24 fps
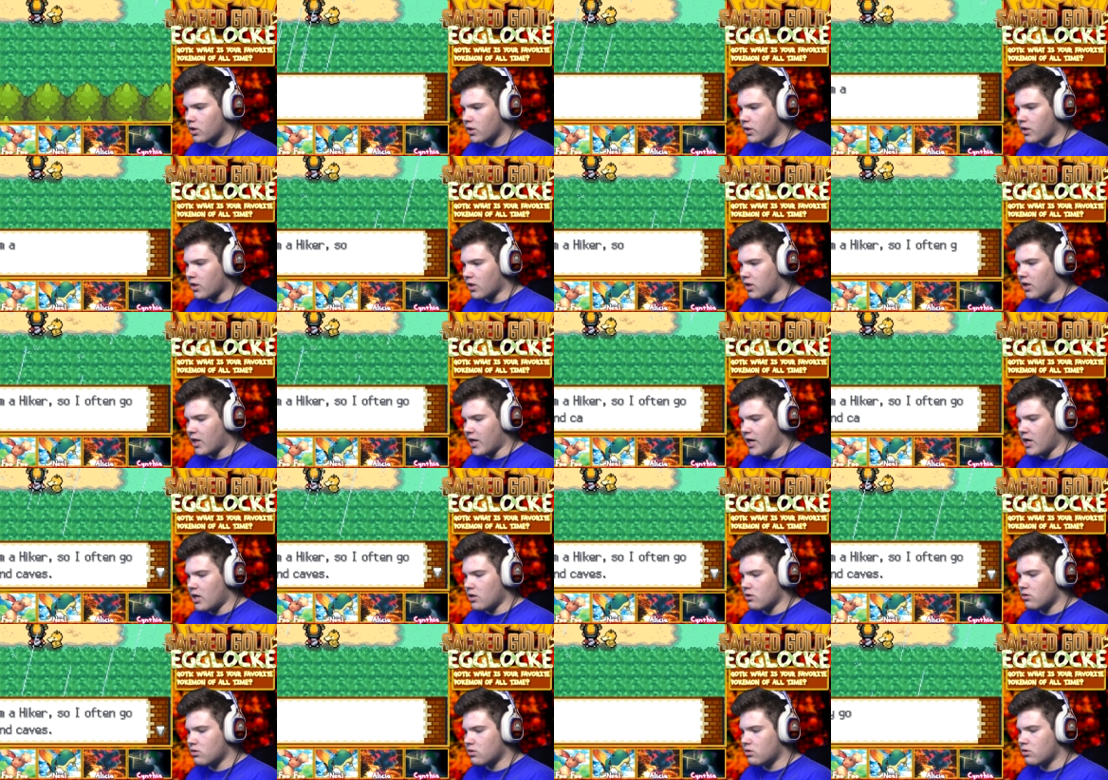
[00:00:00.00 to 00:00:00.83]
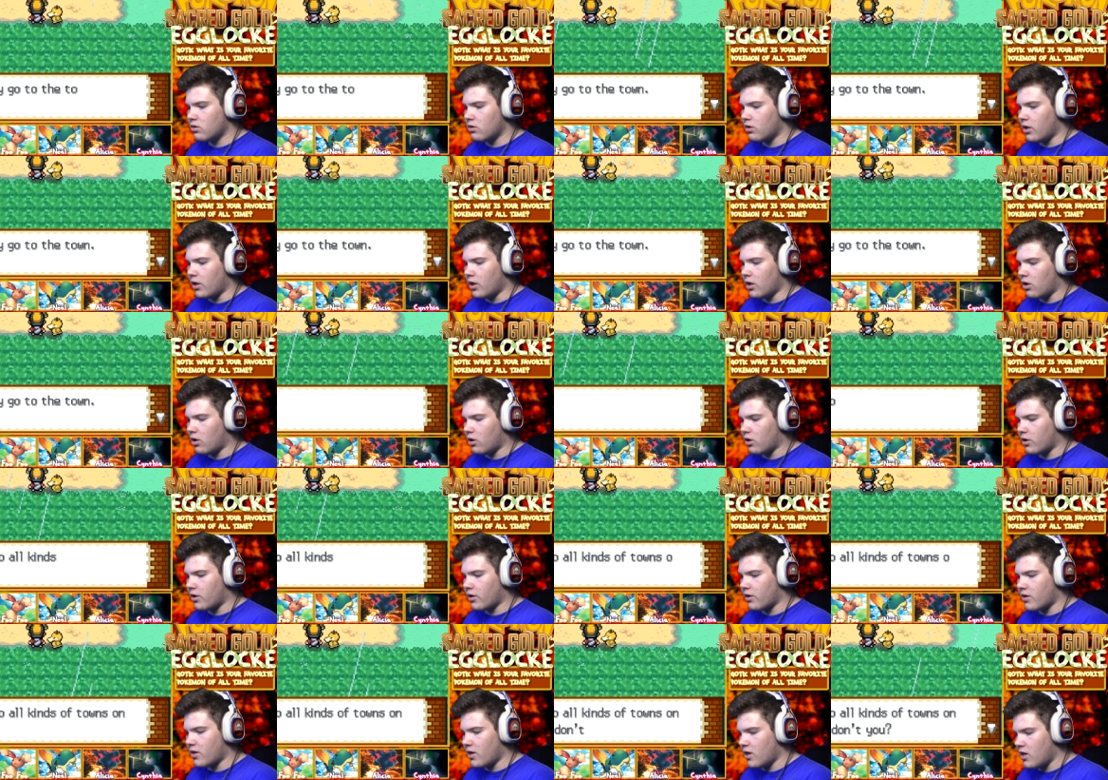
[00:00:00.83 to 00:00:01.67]
It's late, in all
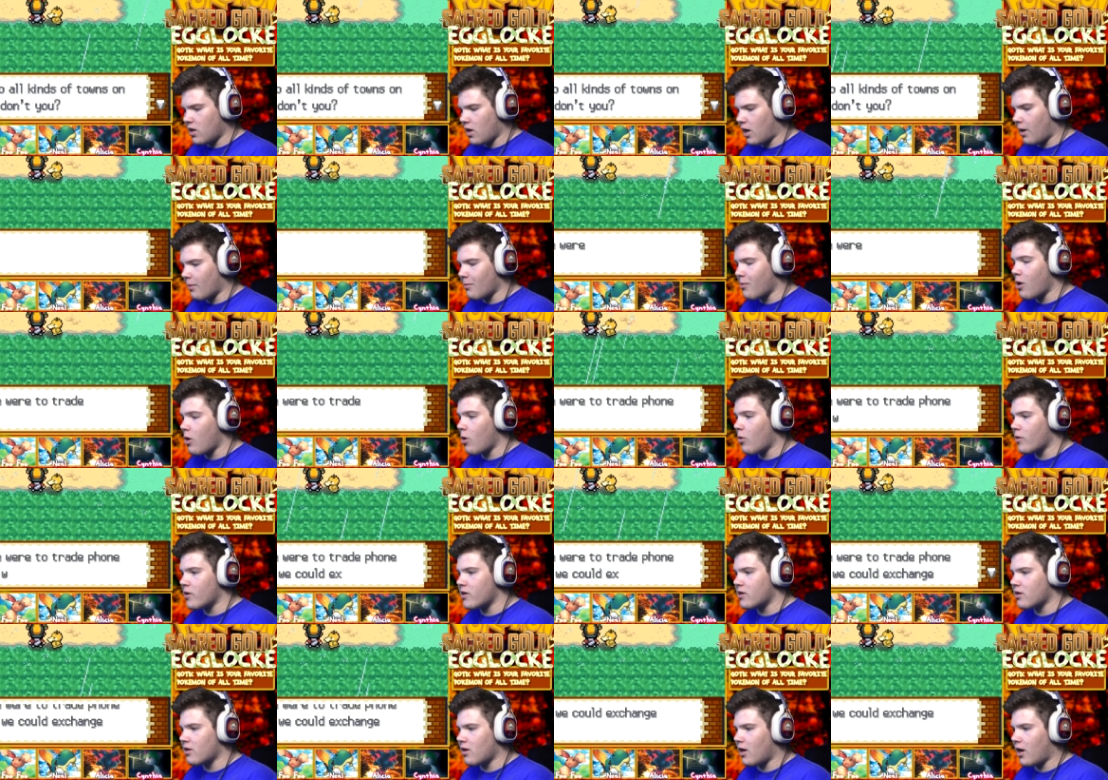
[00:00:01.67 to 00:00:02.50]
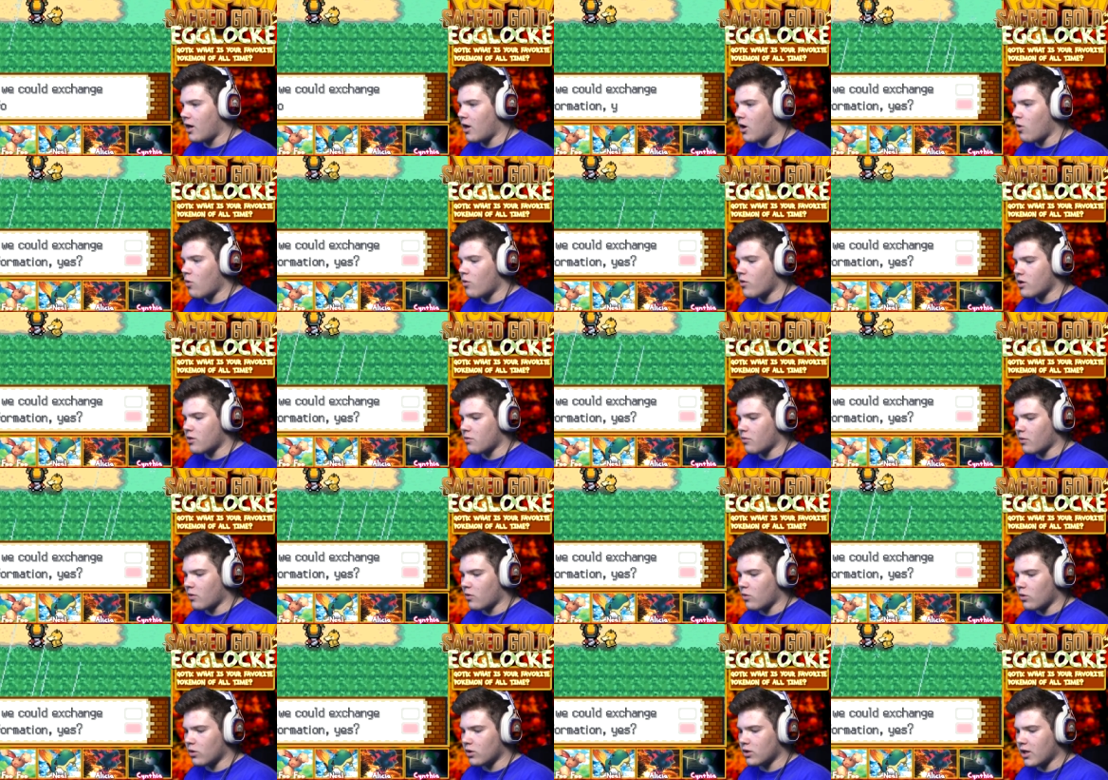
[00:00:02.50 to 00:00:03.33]
honesty. I'm always, I always
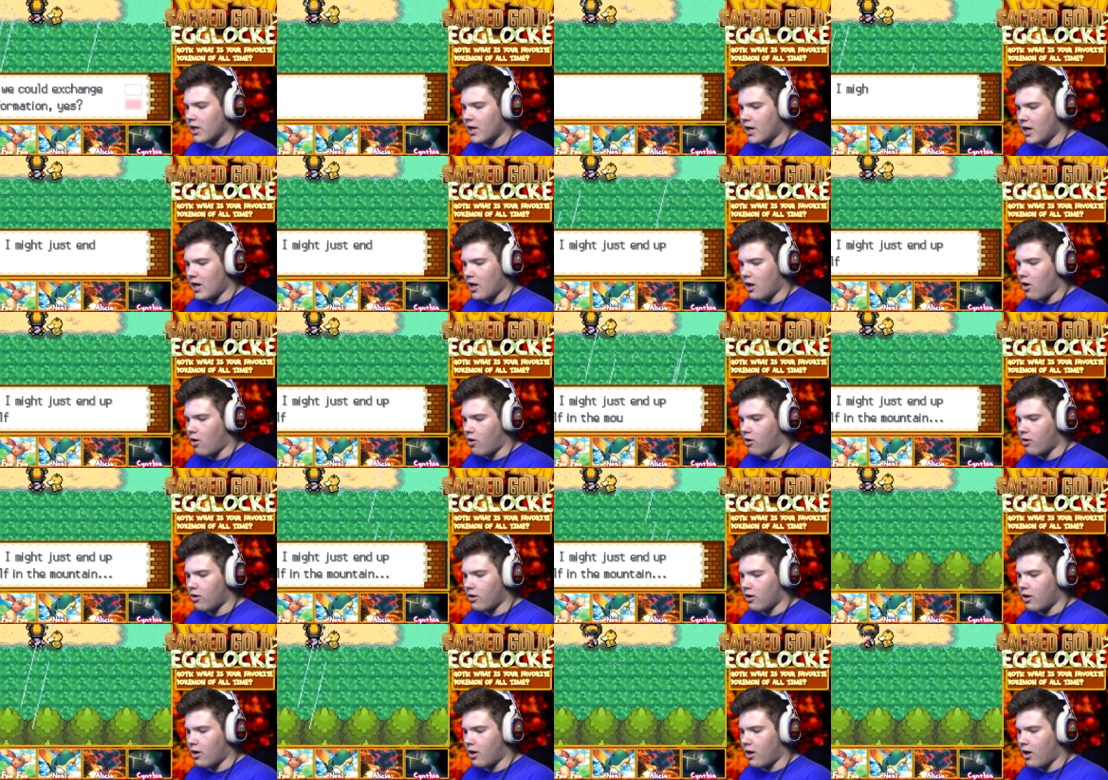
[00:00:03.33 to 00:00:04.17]
record late. All,